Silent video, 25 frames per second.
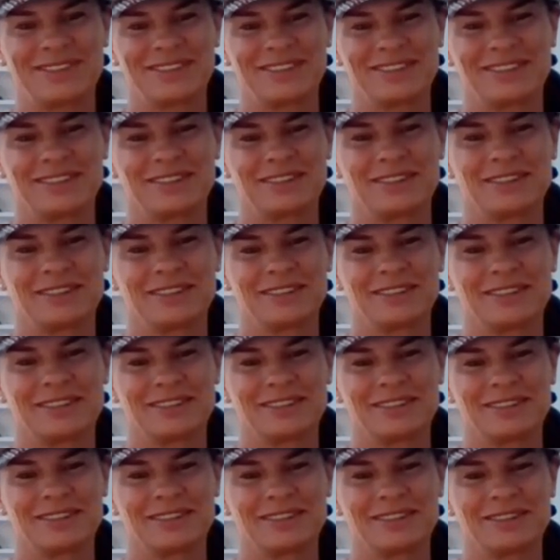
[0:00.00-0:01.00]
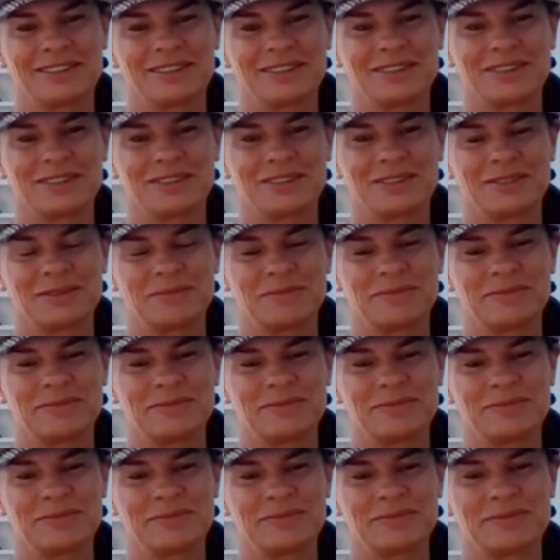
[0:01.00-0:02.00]

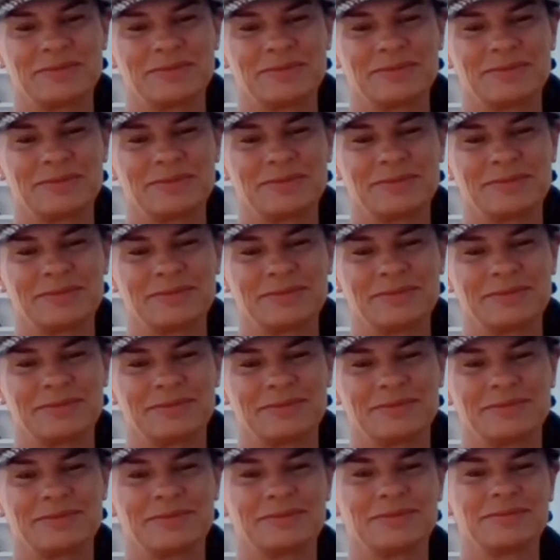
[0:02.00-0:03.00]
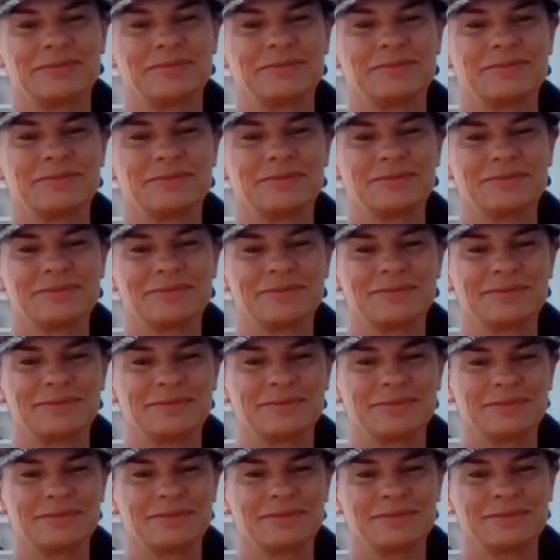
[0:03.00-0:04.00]

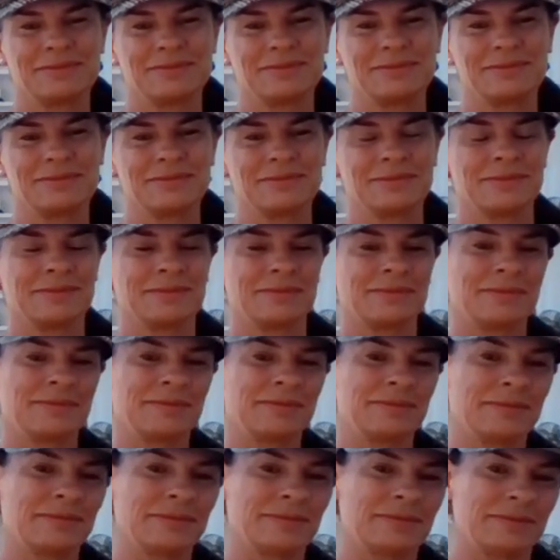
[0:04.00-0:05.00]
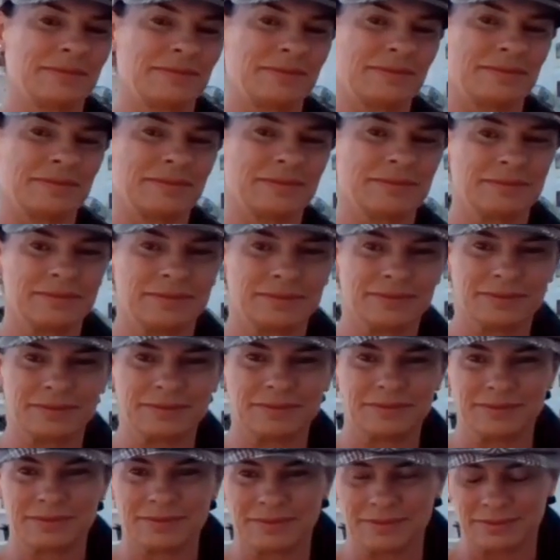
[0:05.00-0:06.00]

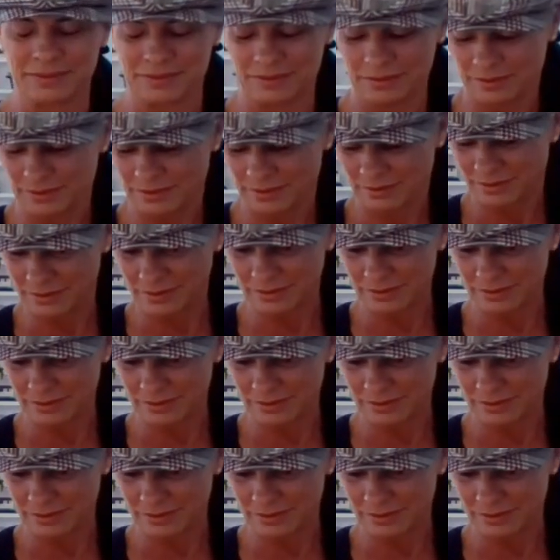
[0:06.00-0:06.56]
The person shown says nothing.